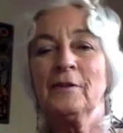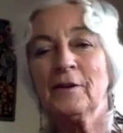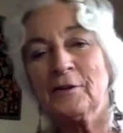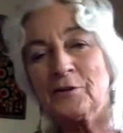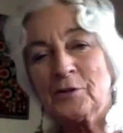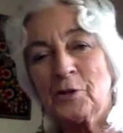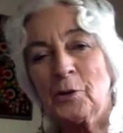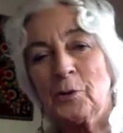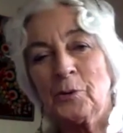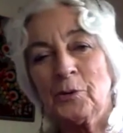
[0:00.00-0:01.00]

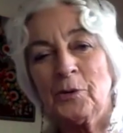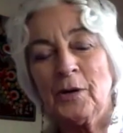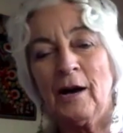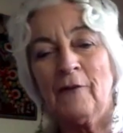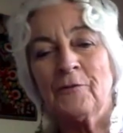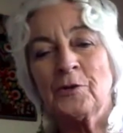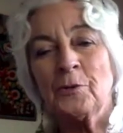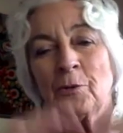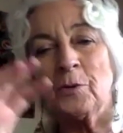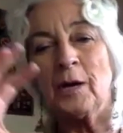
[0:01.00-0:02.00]
So you have
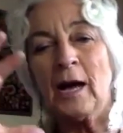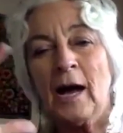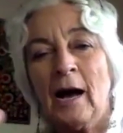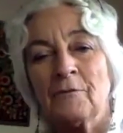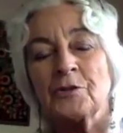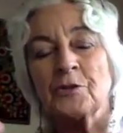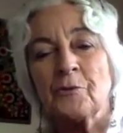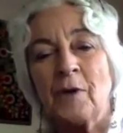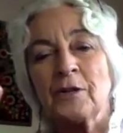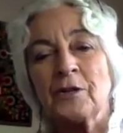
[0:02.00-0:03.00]
to have a
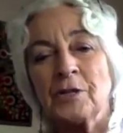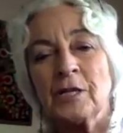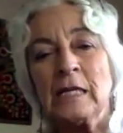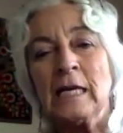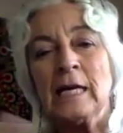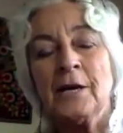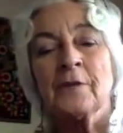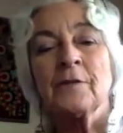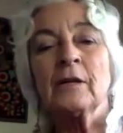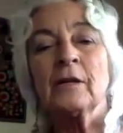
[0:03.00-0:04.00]
strategy
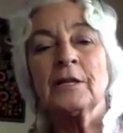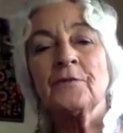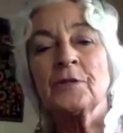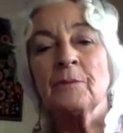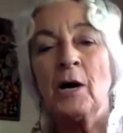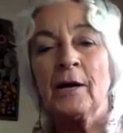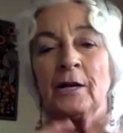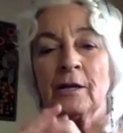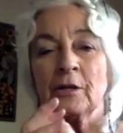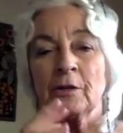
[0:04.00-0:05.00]
that leaves the body
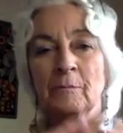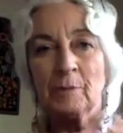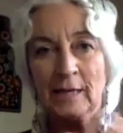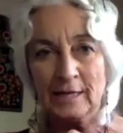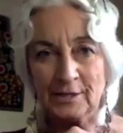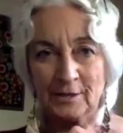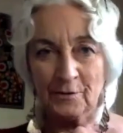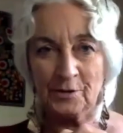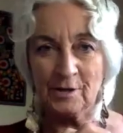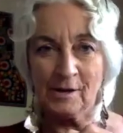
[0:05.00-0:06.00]
in a good place
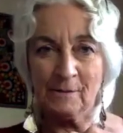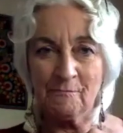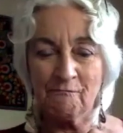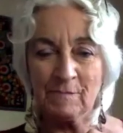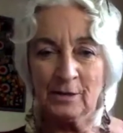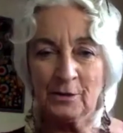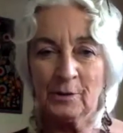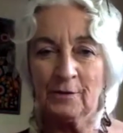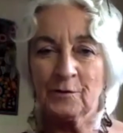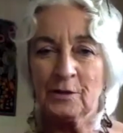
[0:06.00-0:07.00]
every time, and you
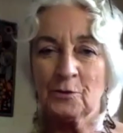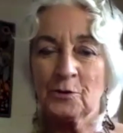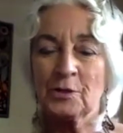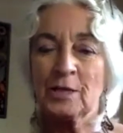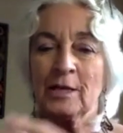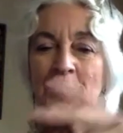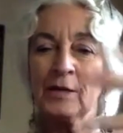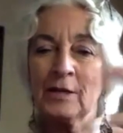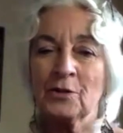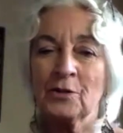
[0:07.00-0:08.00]
have to understand
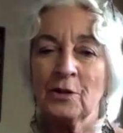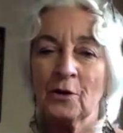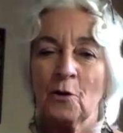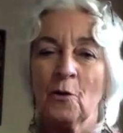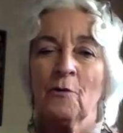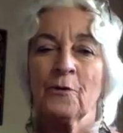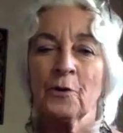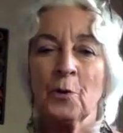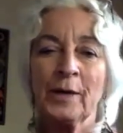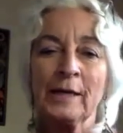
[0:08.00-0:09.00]
that it's not over
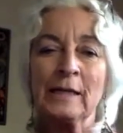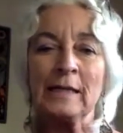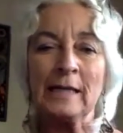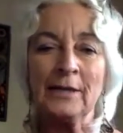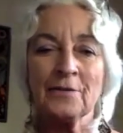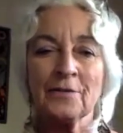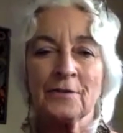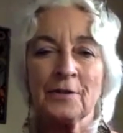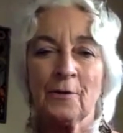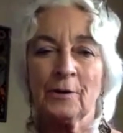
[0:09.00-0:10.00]
quickly
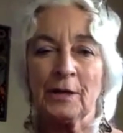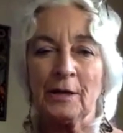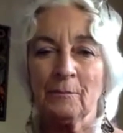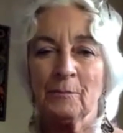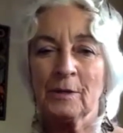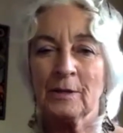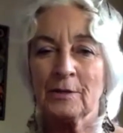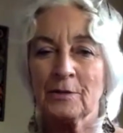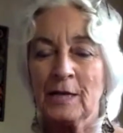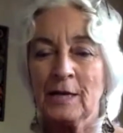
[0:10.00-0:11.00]
necessarily,
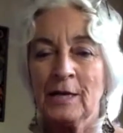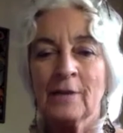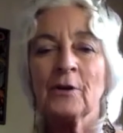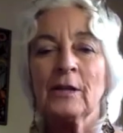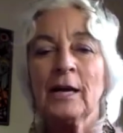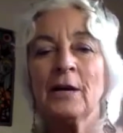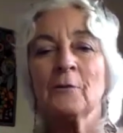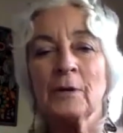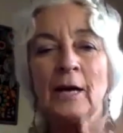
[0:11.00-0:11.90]
because the client would like